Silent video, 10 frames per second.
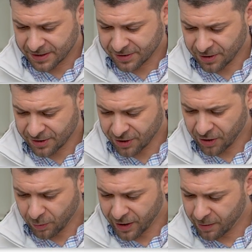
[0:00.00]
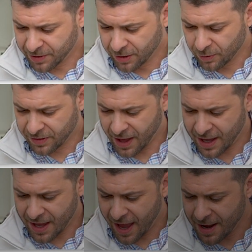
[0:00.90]
It starts all the way up here with
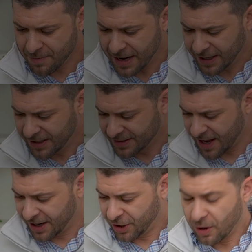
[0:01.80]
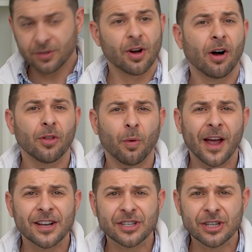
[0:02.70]
AA meetings and it goes all the
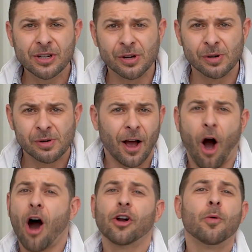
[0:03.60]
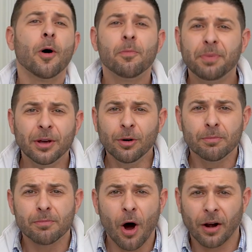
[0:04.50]
way to automobile
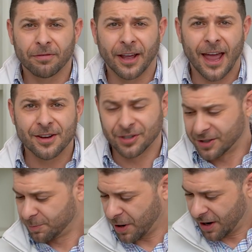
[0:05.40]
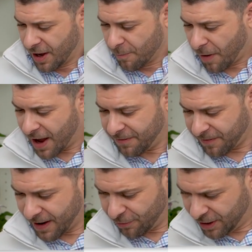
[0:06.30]
modifications. But my
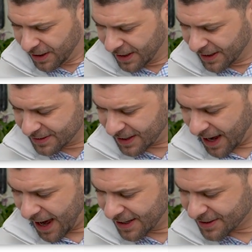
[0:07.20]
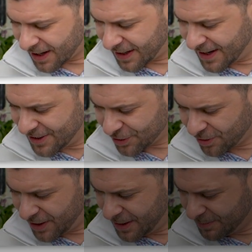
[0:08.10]
favorite is the anti-itch
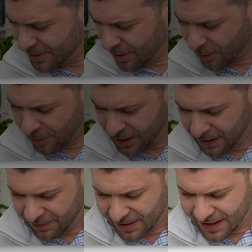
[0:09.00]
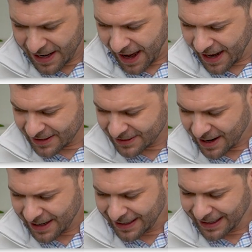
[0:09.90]
creams or even the
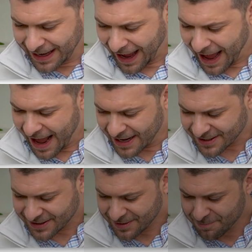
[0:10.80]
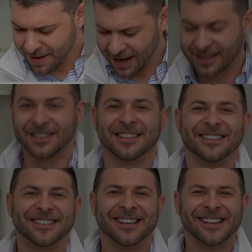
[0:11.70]
anti-gas
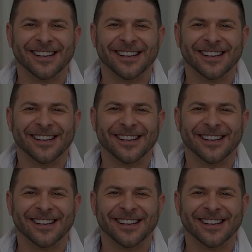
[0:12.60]
medicines.